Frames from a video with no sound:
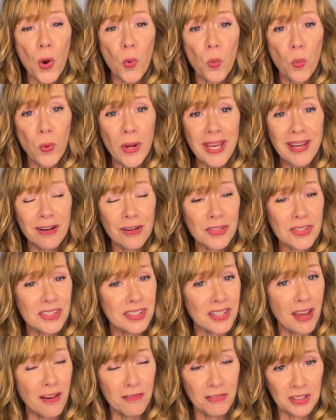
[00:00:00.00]
we are
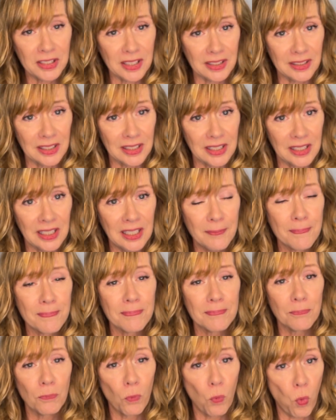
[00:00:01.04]
definitely
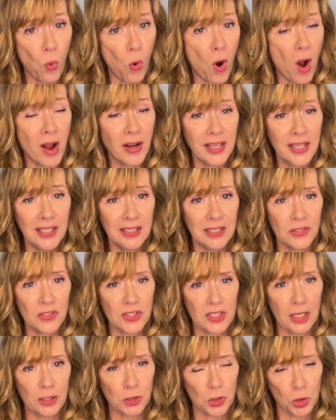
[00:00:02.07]
walking in
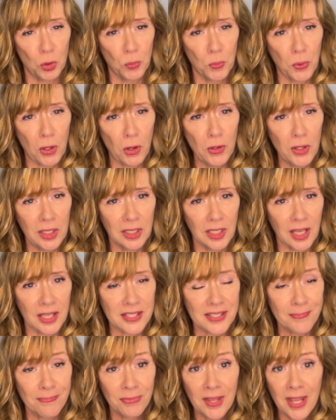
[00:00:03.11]
sexual brokenness.